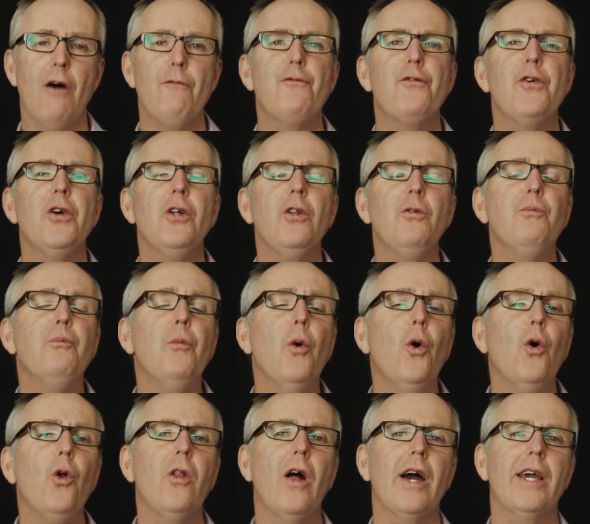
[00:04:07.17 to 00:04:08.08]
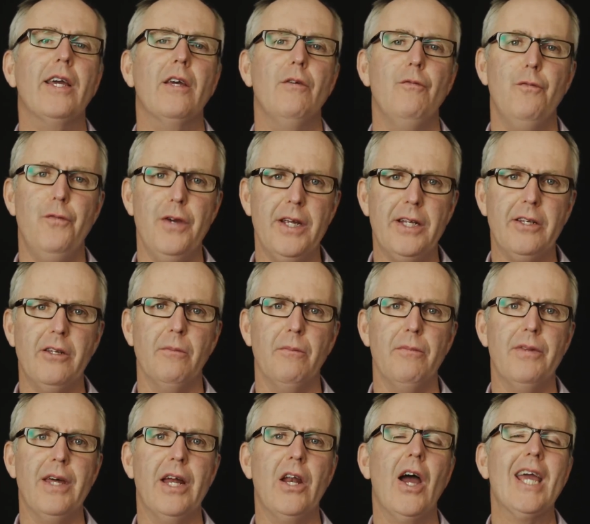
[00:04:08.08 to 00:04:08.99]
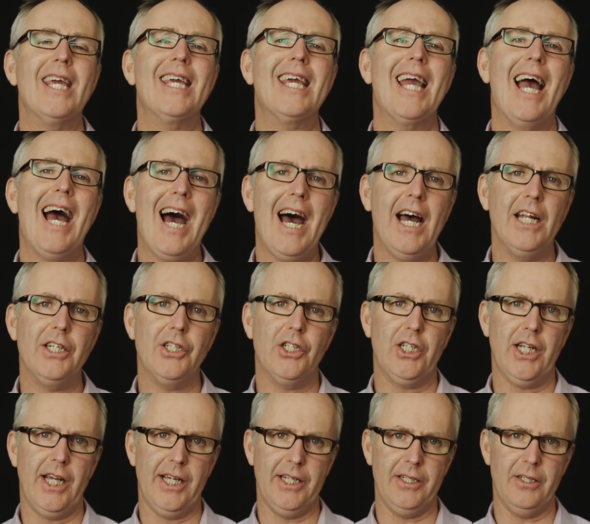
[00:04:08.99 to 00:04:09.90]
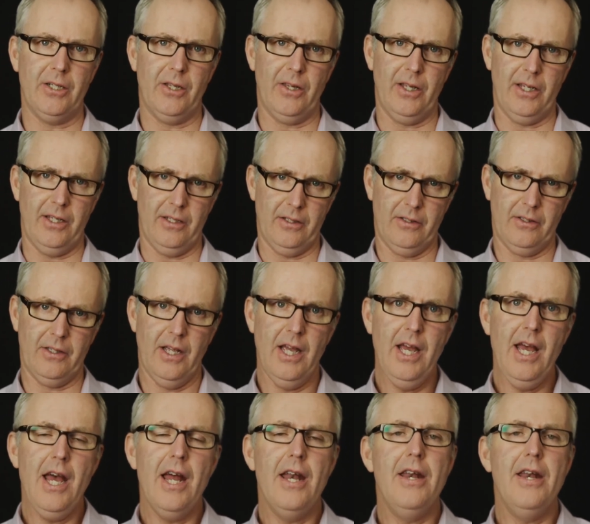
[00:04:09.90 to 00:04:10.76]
I feel more like a victim that I can't change things.